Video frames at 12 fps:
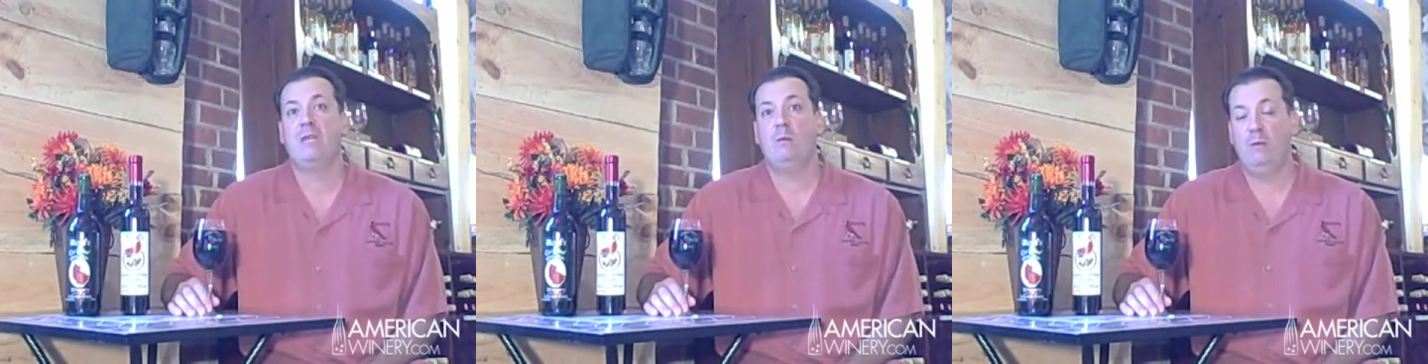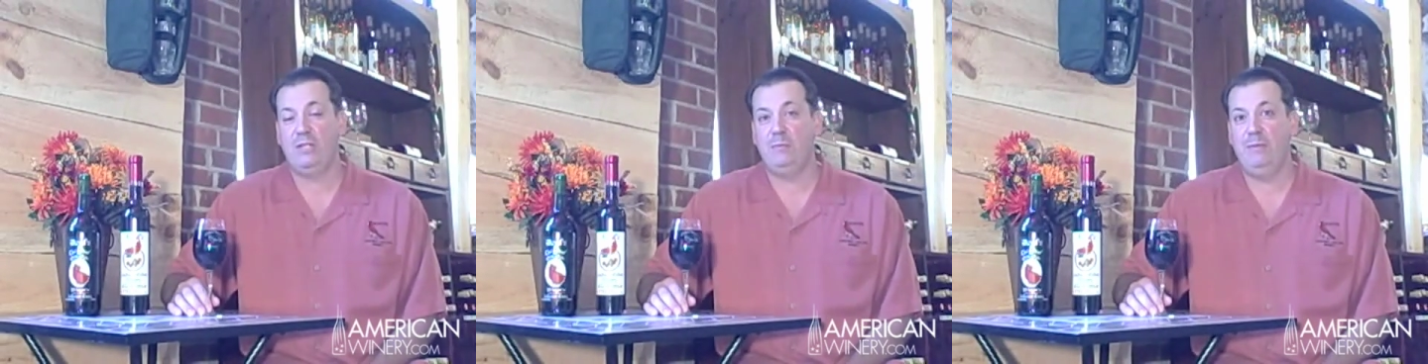
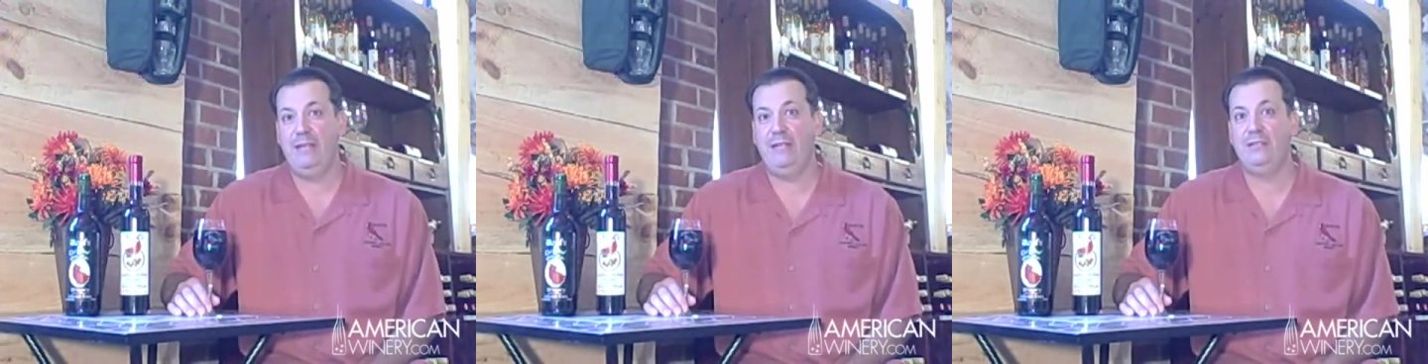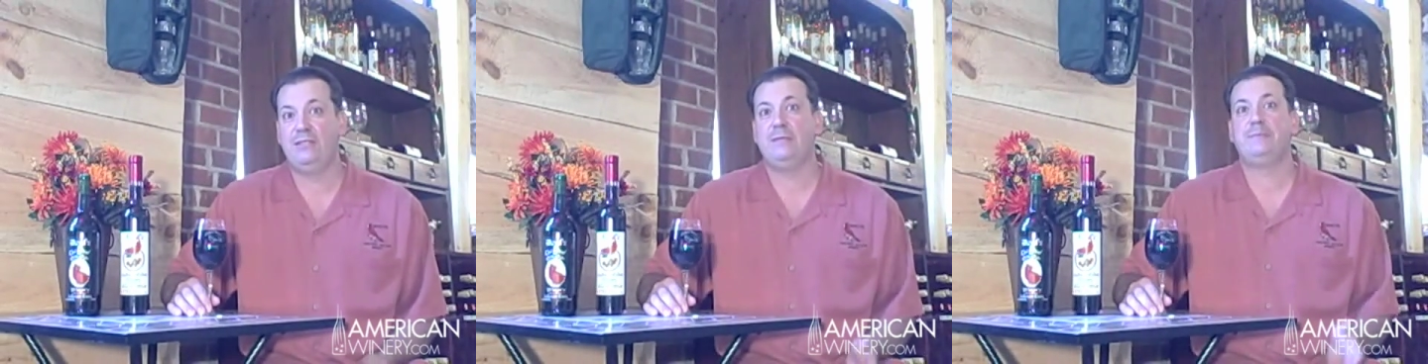which
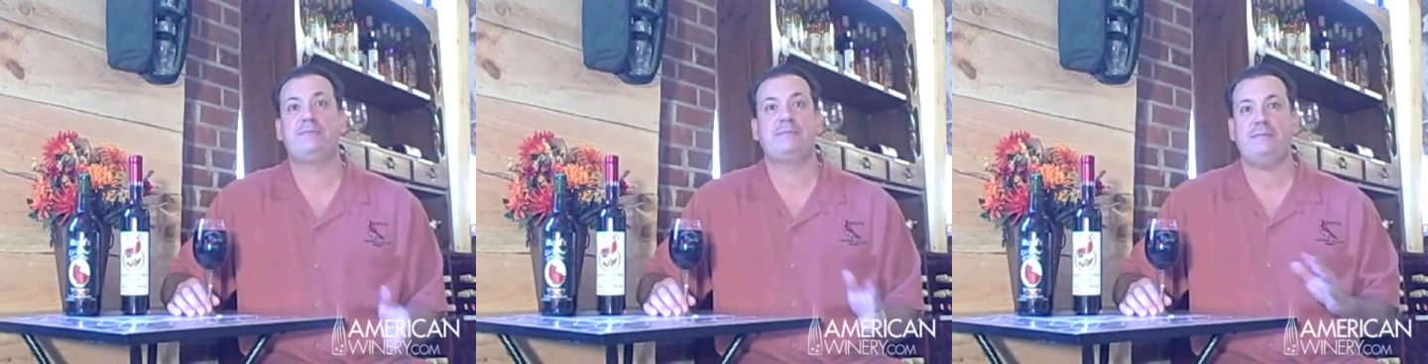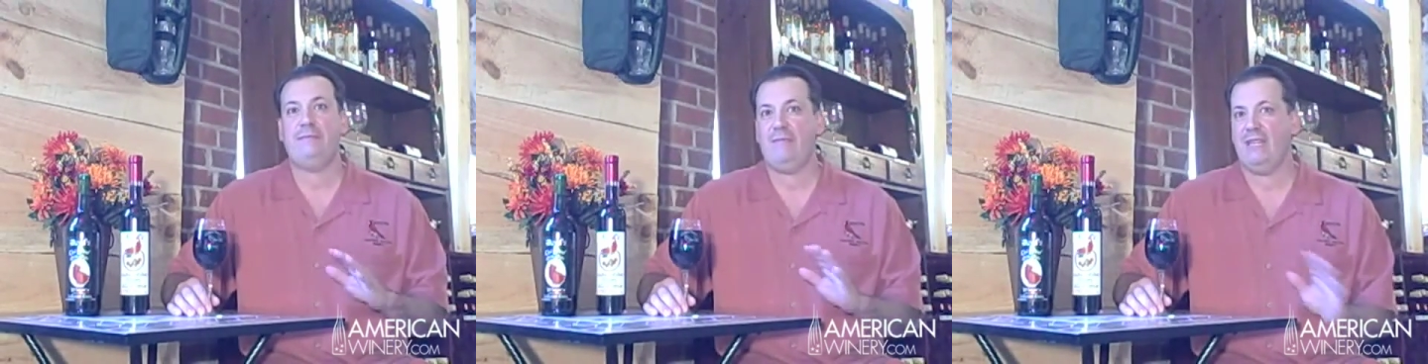means
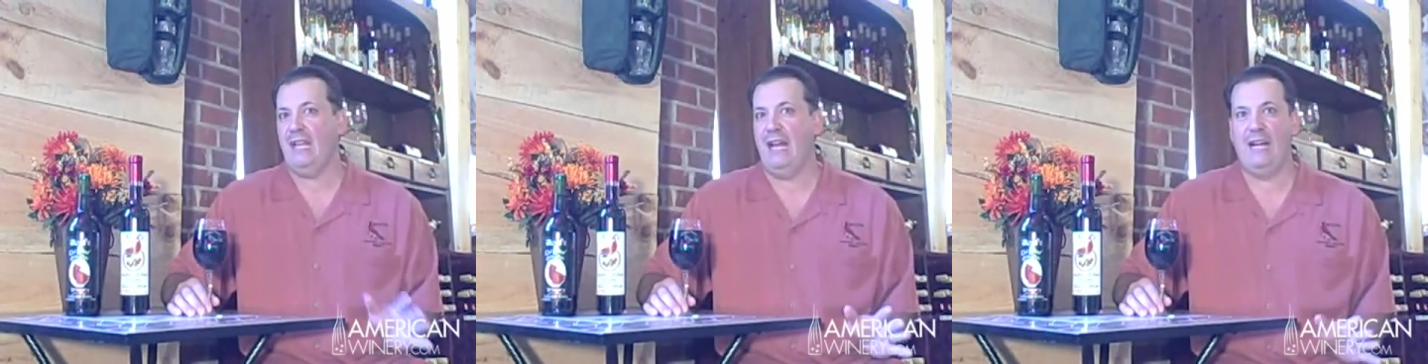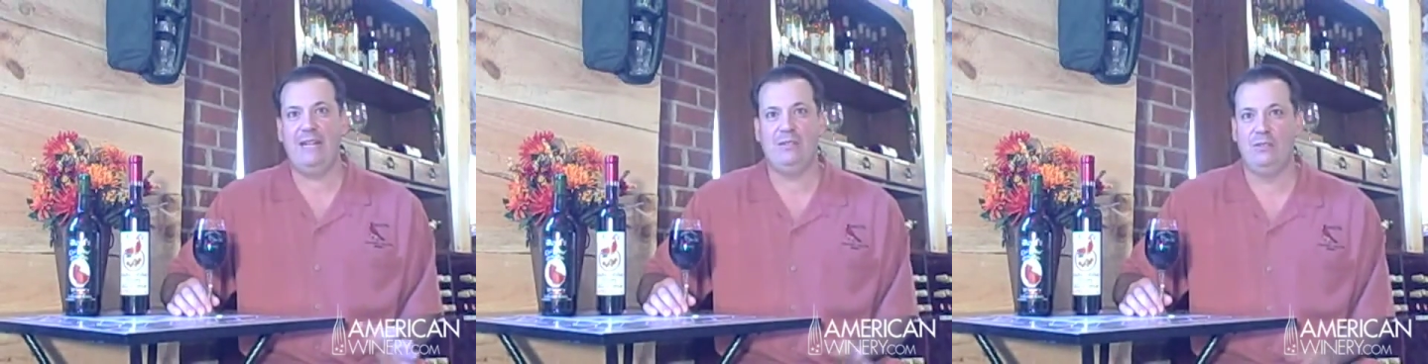
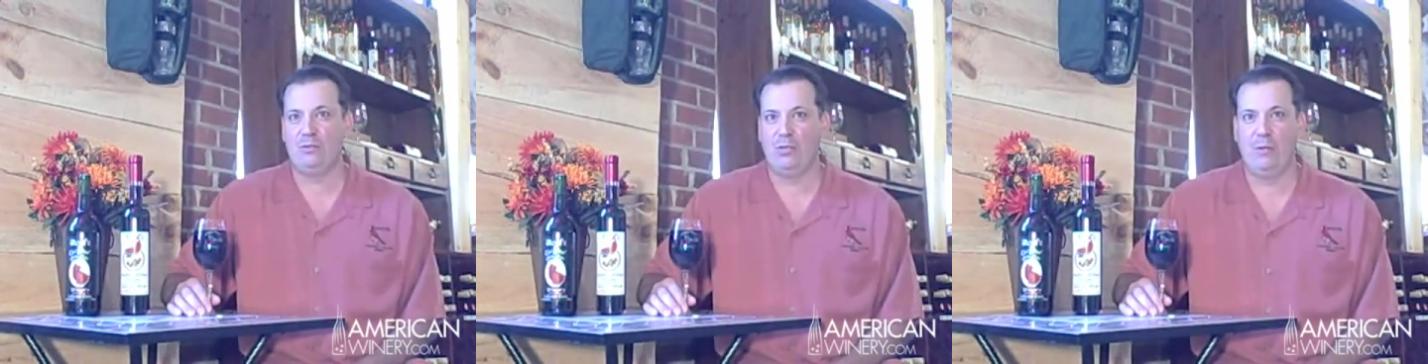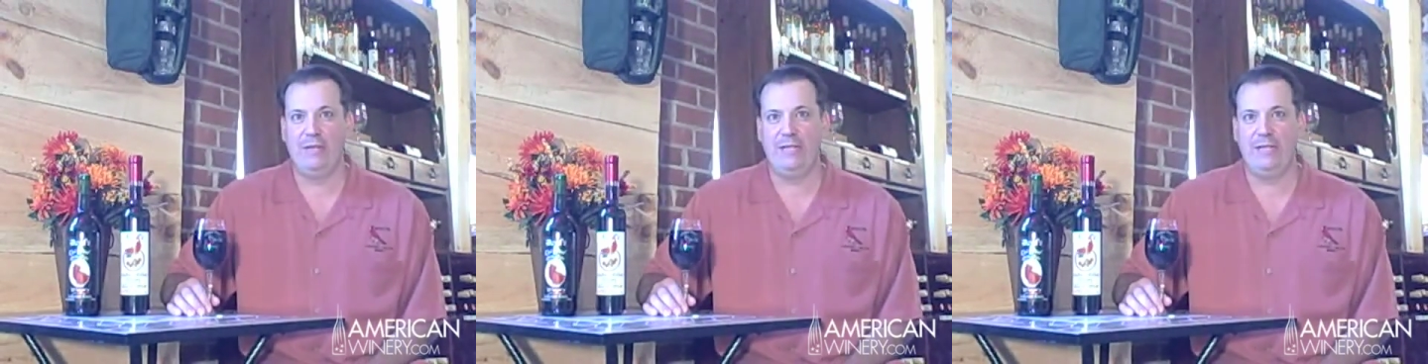I don't grow any